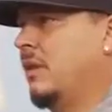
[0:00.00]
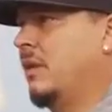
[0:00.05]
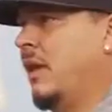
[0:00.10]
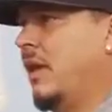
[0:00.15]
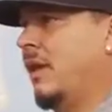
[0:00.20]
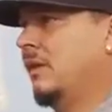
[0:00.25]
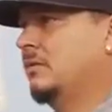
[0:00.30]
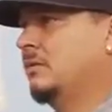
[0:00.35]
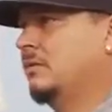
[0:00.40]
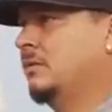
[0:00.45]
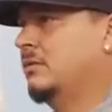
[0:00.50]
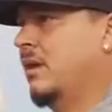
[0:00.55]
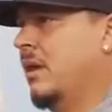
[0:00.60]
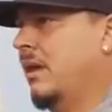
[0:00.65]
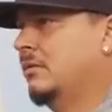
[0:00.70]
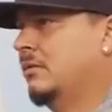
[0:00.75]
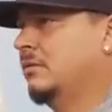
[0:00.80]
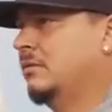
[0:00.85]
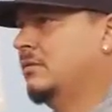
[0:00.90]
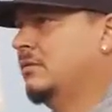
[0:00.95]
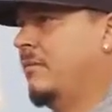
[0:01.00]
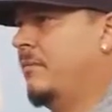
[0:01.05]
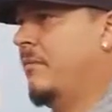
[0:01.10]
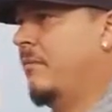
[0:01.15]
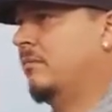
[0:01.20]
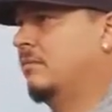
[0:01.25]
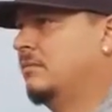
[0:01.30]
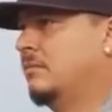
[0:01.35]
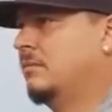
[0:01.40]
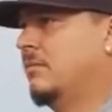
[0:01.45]
after President
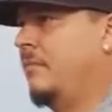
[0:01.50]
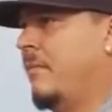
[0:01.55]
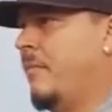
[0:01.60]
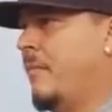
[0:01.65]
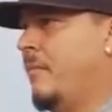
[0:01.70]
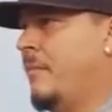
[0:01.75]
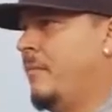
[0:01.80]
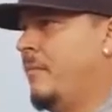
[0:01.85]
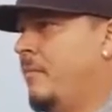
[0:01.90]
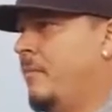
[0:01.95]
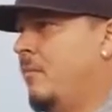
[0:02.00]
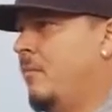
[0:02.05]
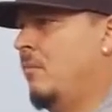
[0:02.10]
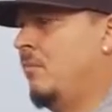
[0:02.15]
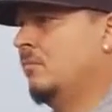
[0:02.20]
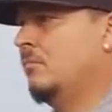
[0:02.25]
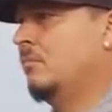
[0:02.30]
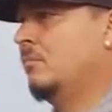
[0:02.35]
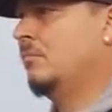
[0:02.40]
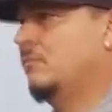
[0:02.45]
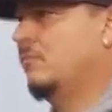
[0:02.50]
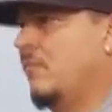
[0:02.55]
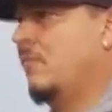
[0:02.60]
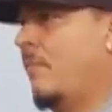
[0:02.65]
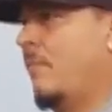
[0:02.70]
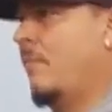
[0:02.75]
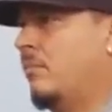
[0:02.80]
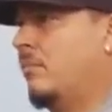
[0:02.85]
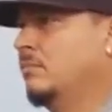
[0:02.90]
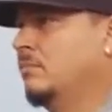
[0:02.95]
Trump ordered the Army Corps
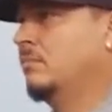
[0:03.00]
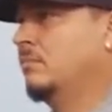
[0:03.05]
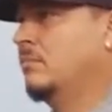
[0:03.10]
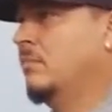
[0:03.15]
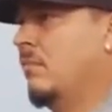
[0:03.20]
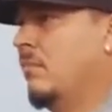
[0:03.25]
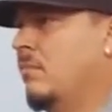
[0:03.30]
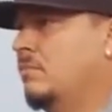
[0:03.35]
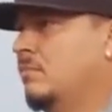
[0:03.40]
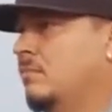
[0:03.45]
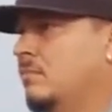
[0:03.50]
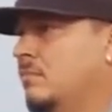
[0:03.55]
of Engineers to